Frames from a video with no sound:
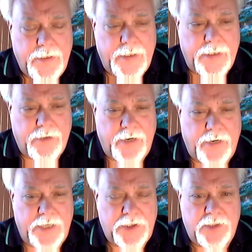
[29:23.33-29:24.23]
uh,
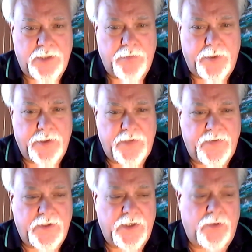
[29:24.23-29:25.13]
crashes and burns
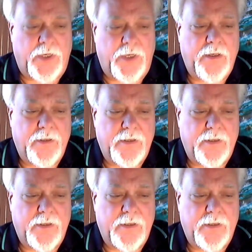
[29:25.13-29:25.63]
for Tony.